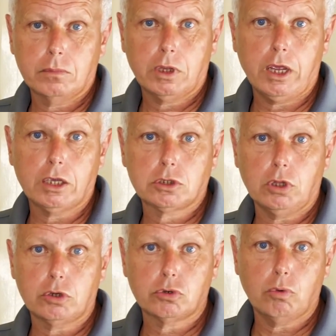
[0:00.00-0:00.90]
gas
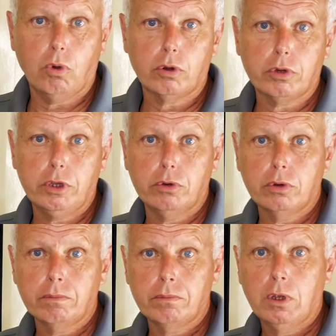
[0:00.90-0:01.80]
electric water heater,
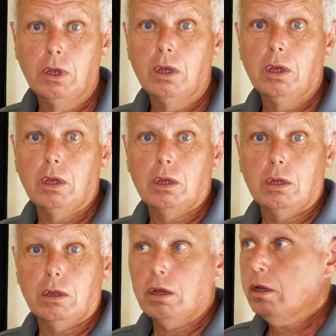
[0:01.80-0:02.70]

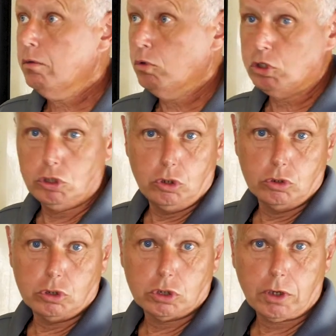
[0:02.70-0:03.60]
which is
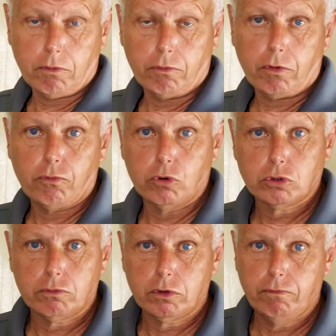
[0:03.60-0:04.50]
used in several of our Forest
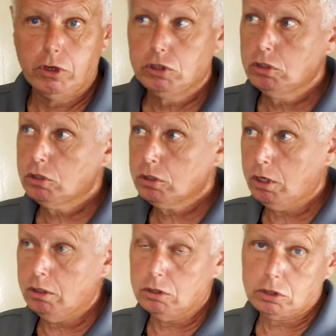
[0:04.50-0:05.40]
River divisions, and
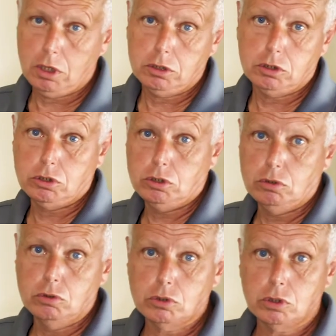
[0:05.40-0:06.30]
in this case it's
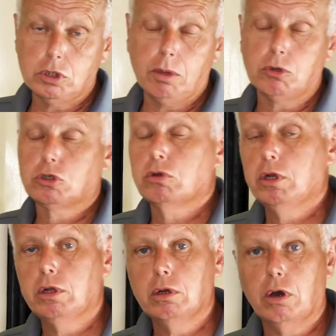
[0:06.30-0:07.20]
used and
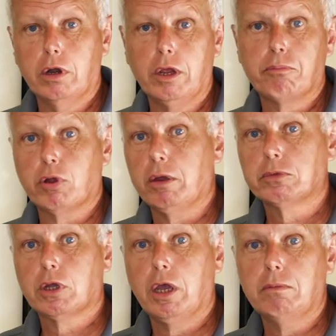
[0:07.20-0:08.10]
demonstrated on a
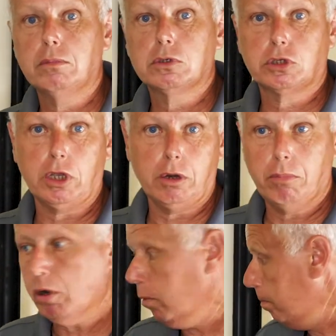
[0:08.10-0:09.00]
primetime
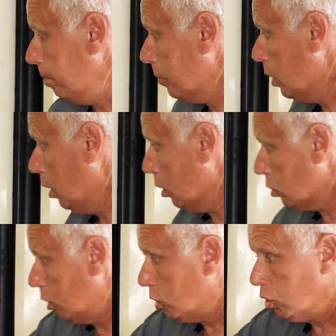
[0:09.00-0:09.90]
Sanibel.
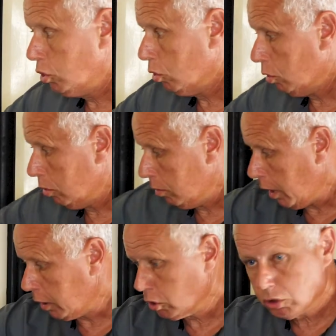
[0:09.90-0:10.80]
So this is your
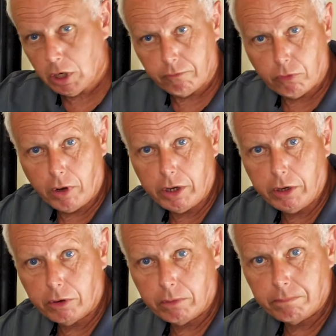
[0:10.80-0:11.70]
access cover right
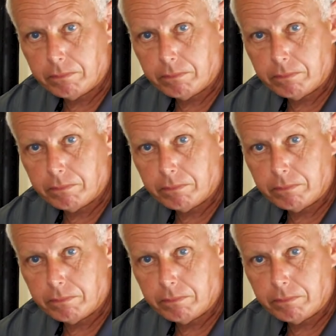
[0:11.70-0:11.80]
here.